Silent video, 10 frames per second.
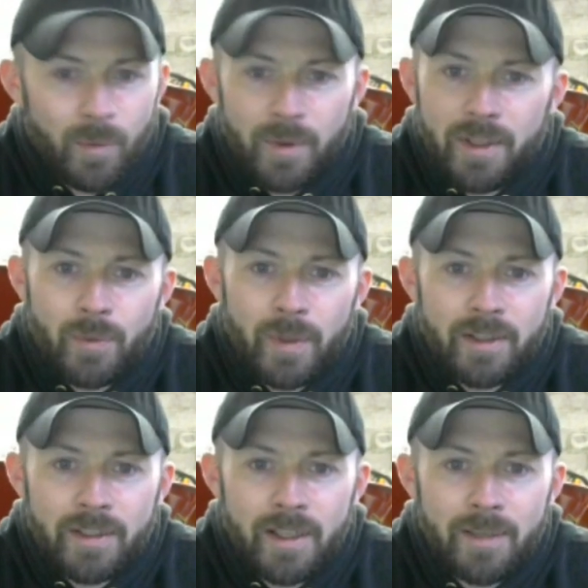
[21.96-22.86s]
it's
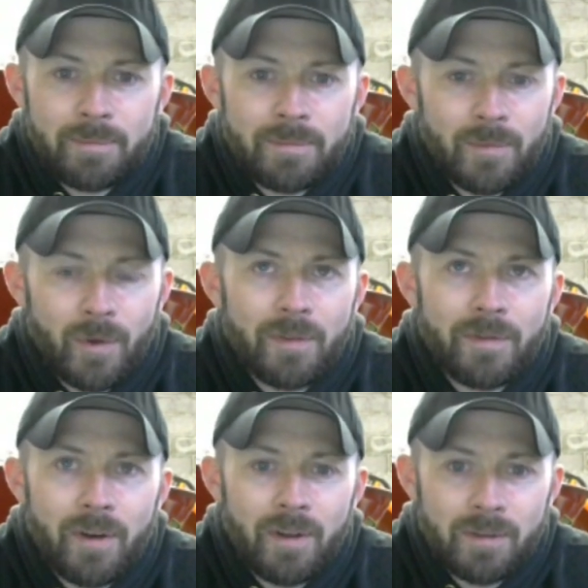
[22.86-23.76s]
winter time, well,
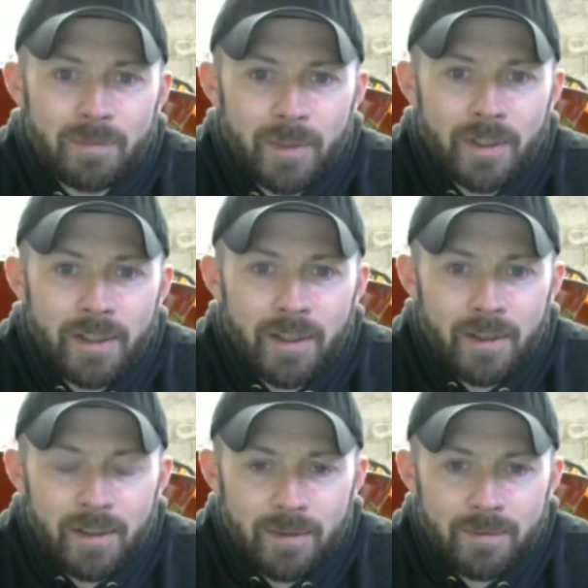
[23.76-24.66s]
fall, but
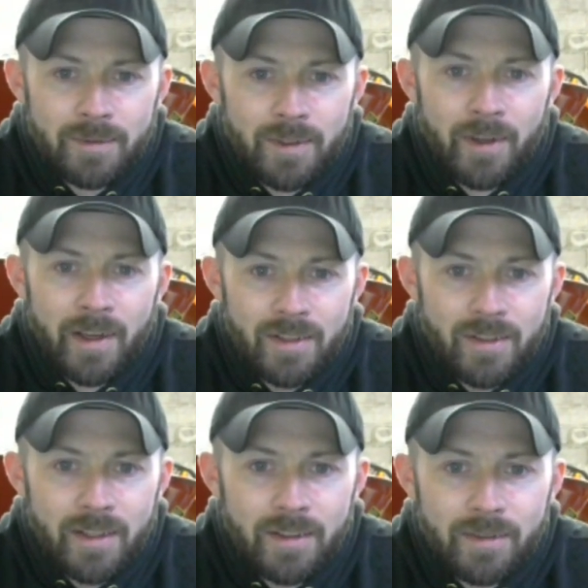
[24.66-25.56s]
here in the great
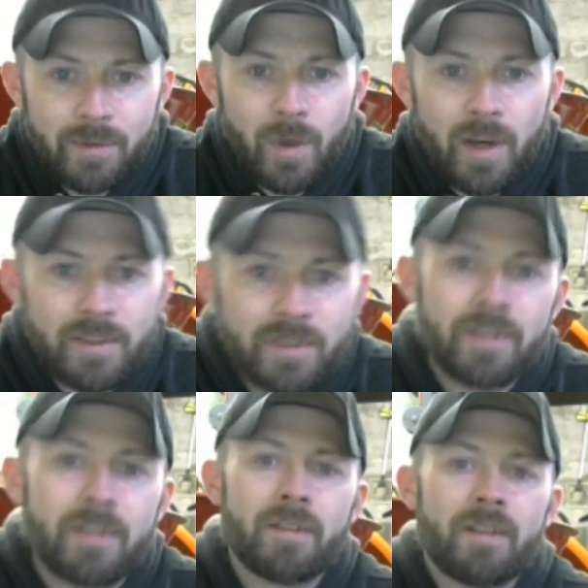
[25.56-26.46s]
state of
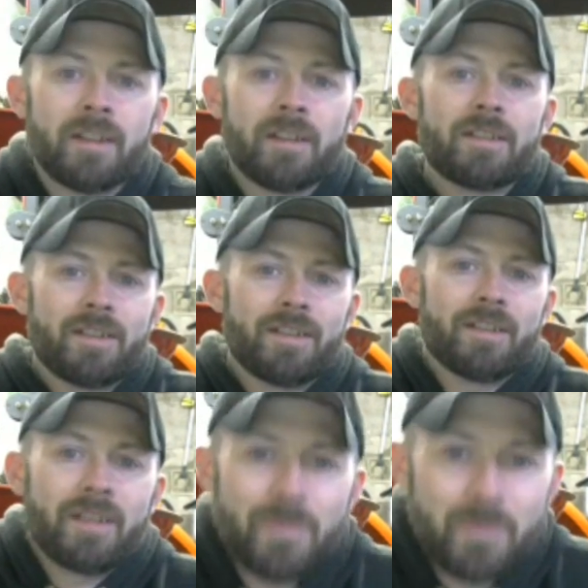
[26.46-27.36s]
Washington, it
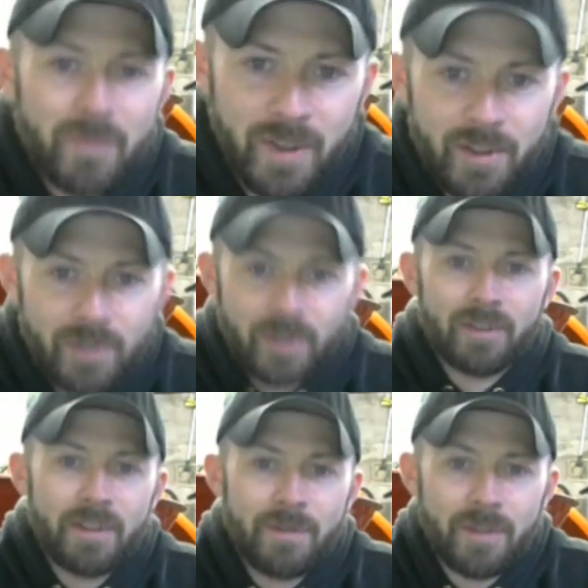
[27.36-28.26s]

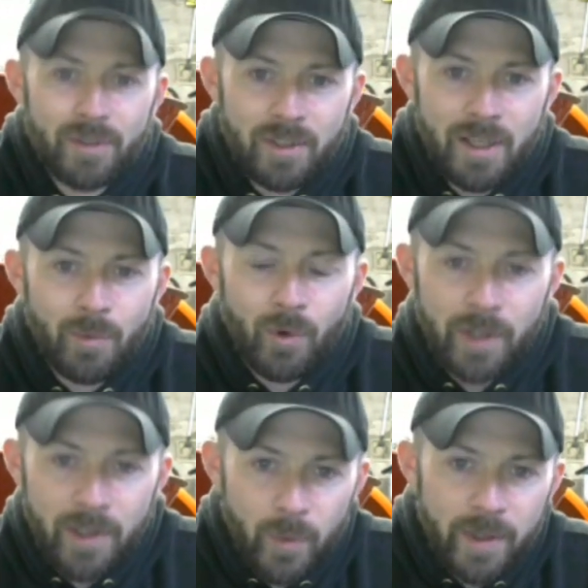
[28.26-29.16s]
certainly feels a lot more
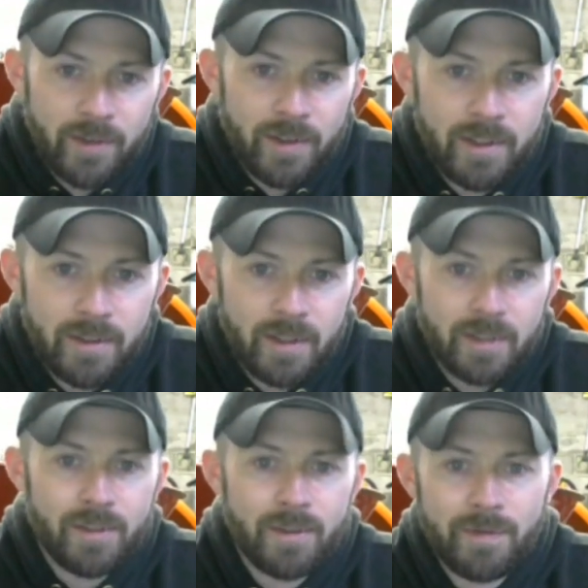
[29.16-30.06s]
like winter than it
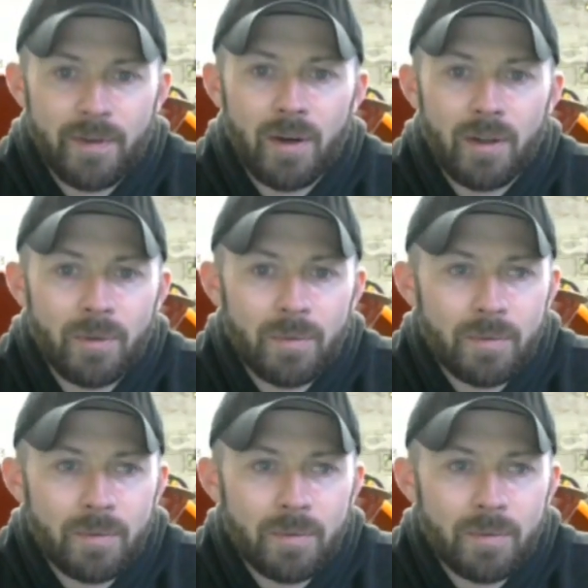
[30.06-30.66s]
does fall.